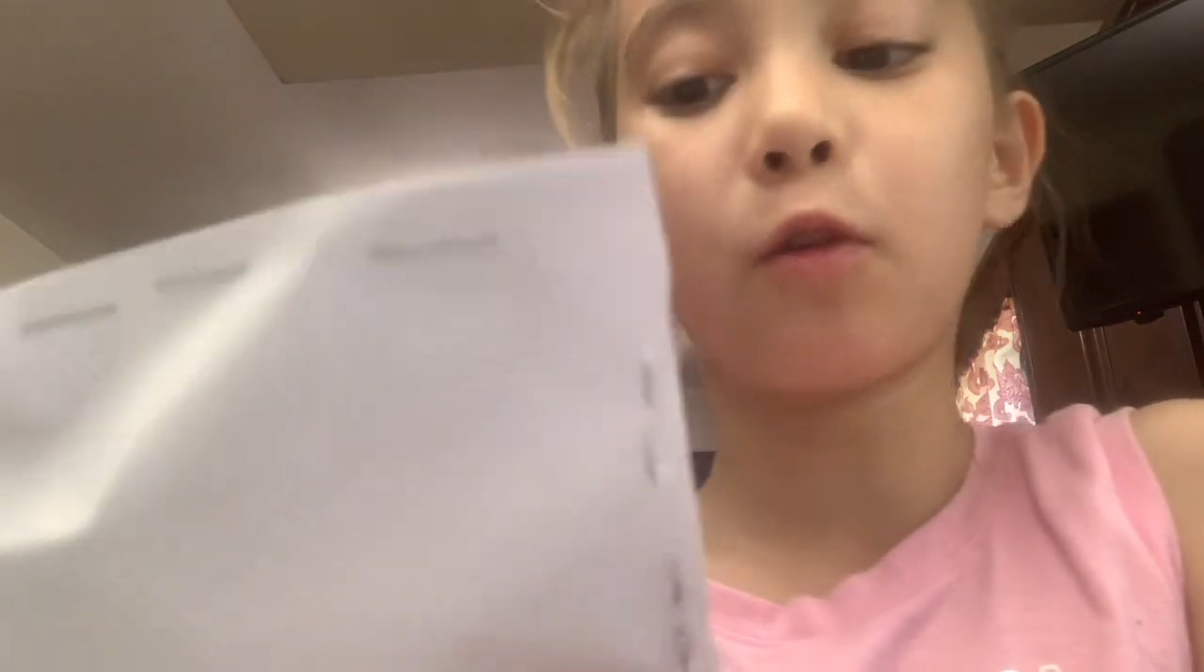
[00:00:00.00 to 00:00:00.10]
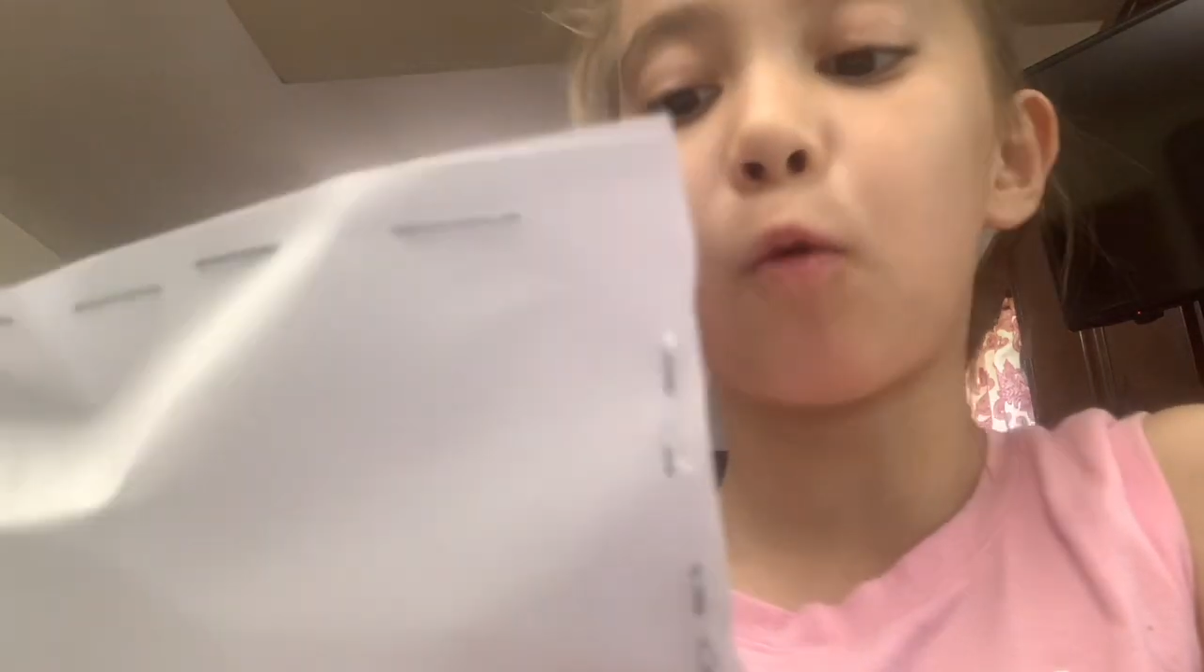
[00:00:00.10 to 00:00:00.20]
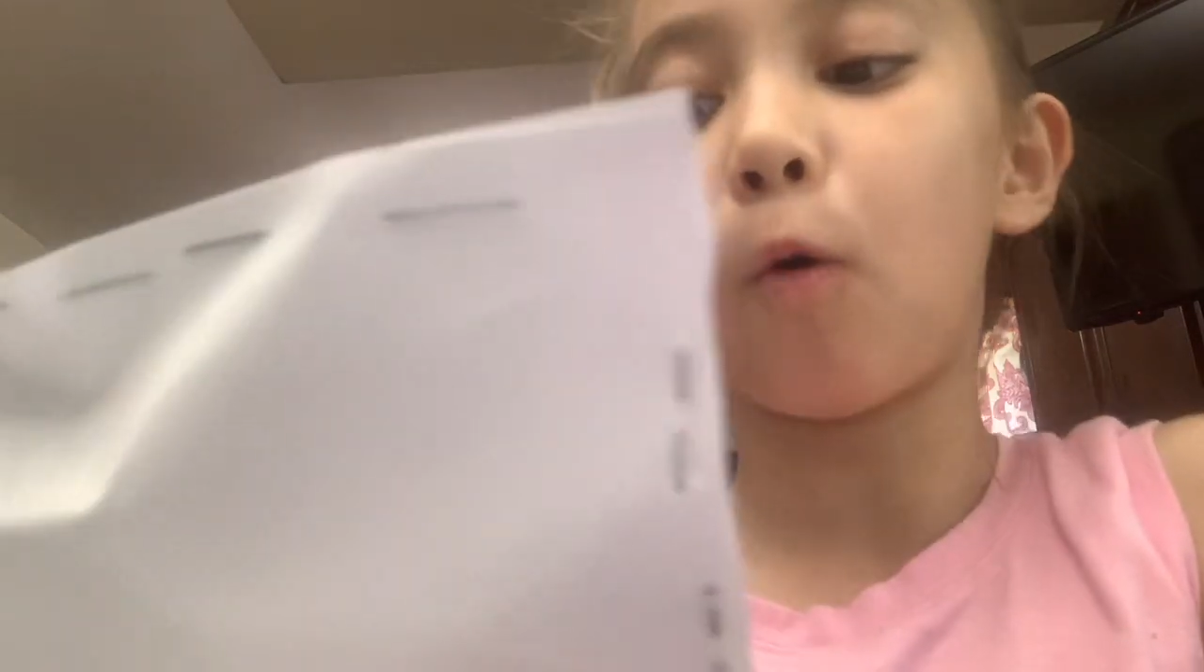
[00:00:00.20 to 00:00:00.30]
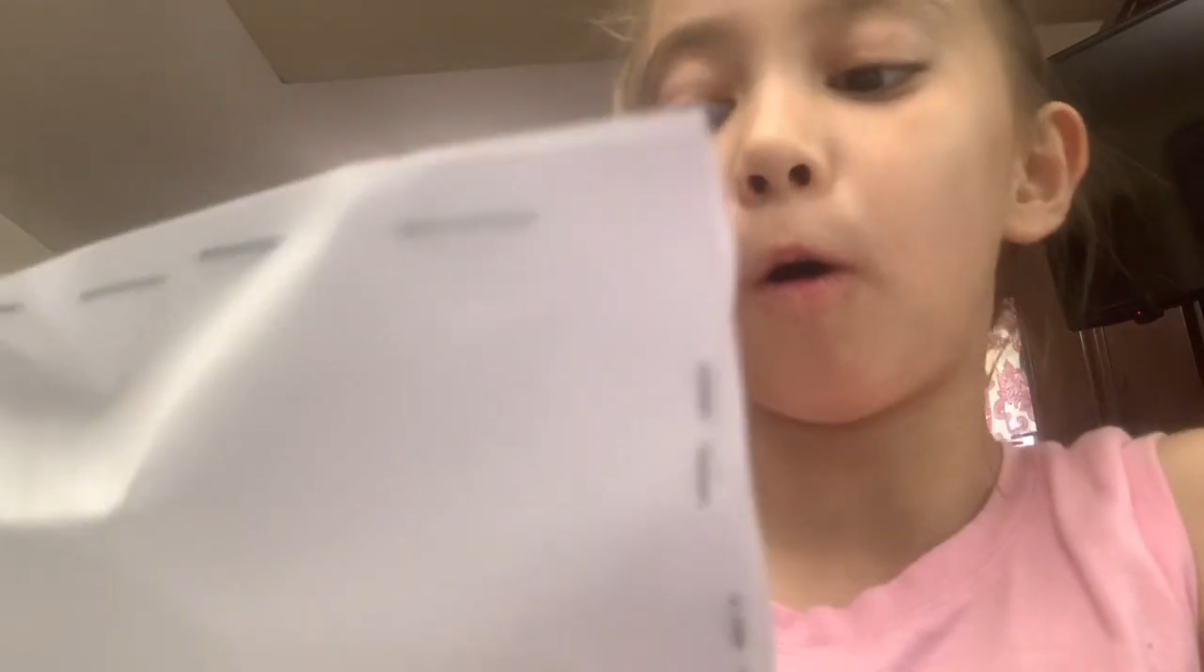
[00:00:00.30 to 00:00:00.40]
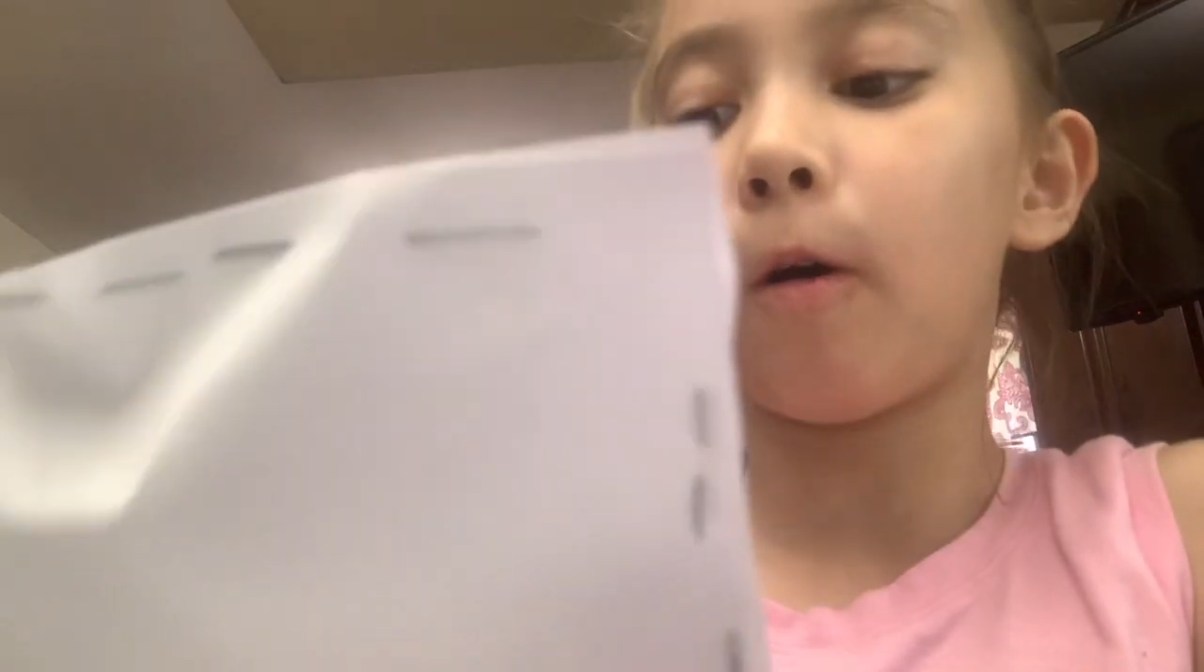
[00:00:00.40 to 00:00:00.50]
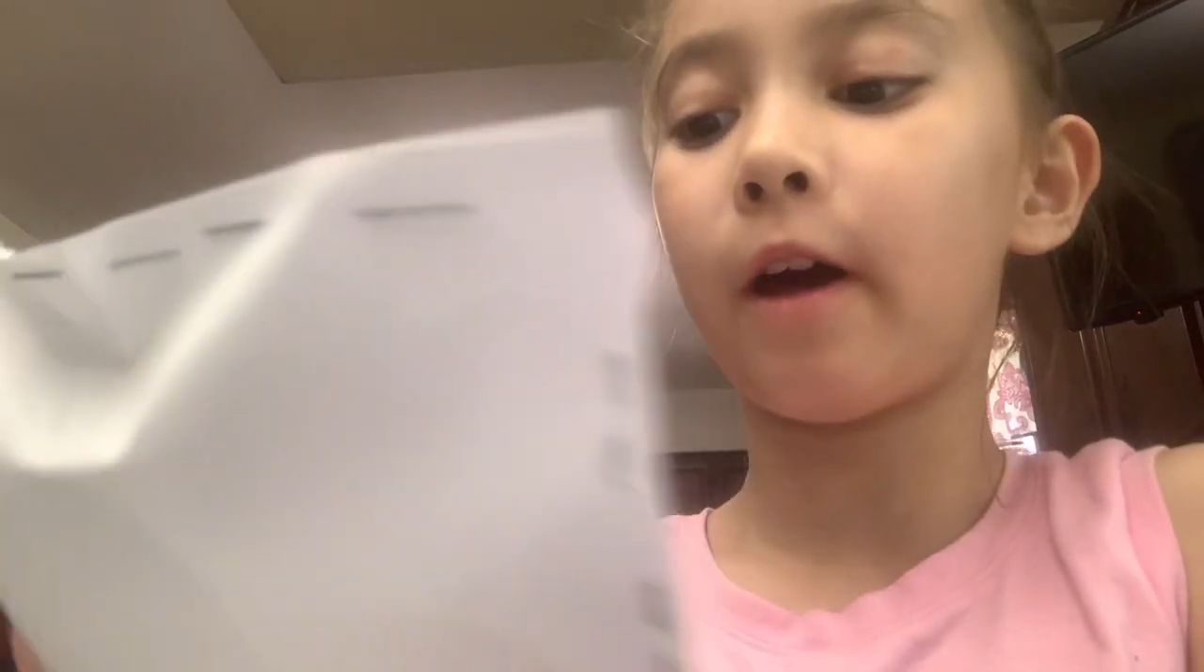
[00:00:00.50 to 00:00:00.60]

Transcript: cool,